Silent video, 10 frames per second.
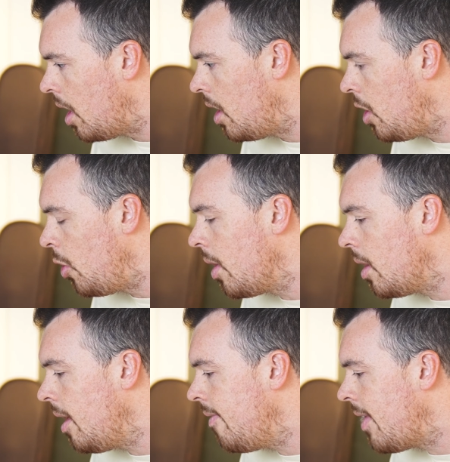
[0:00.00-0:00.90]
You can
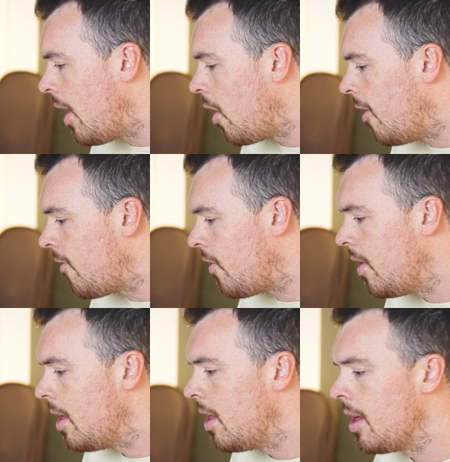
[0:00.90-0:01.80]
leave that off.
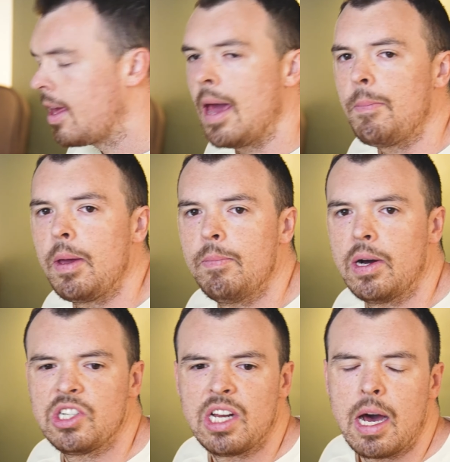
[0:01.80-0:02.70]
Campaign
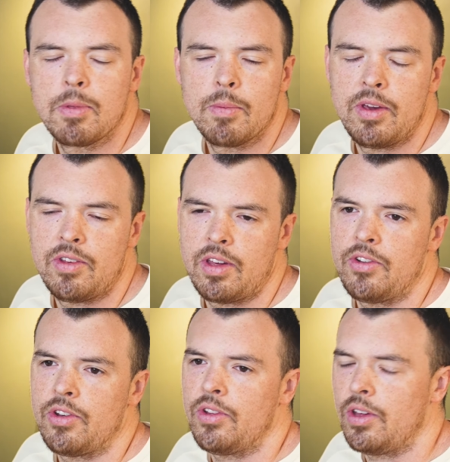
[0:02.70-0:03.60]
budget
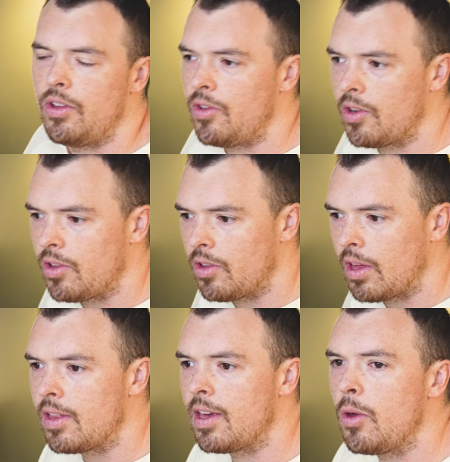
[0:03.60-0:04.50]
optimization is just,
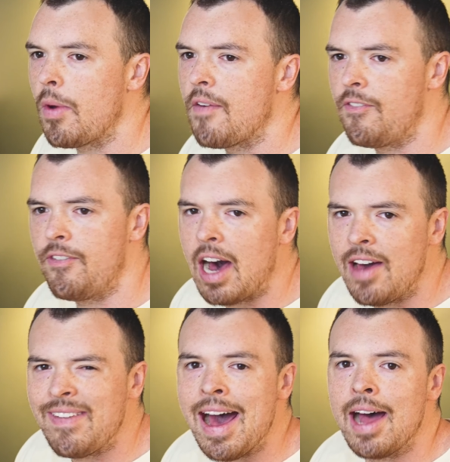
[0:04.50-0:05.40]
let's say you have
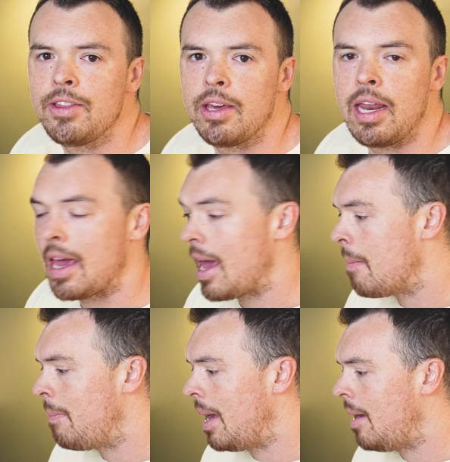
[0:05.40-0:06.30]
5 ads in a
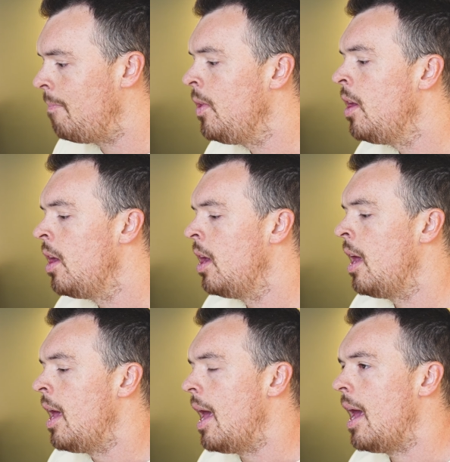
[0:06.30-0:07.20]
campaign,
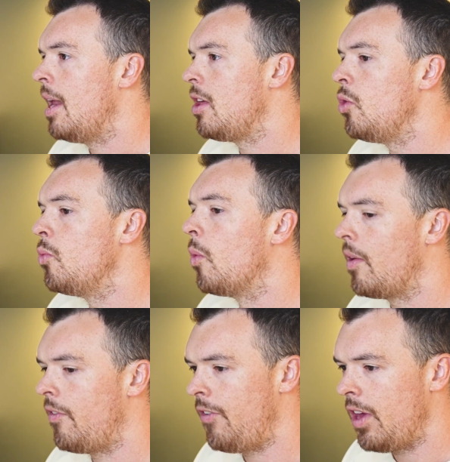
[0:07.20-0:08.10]
and you
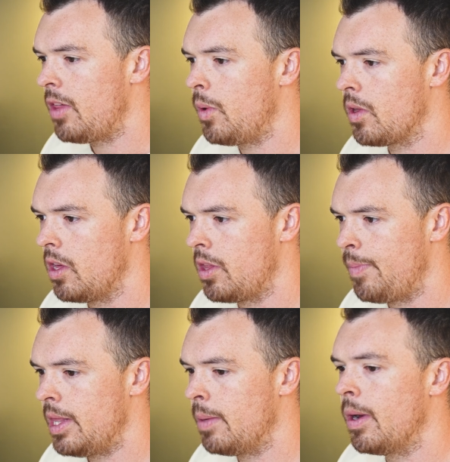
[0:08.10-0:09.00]
want Facebook to
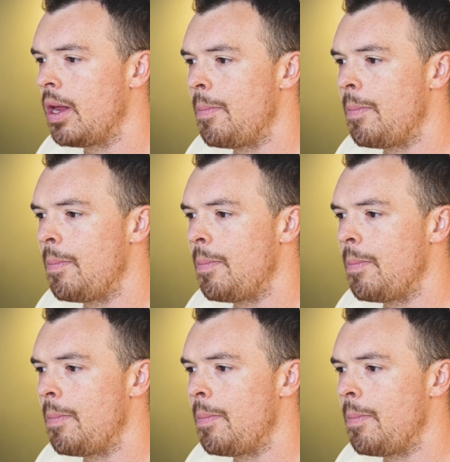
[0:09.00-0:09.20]
spend the money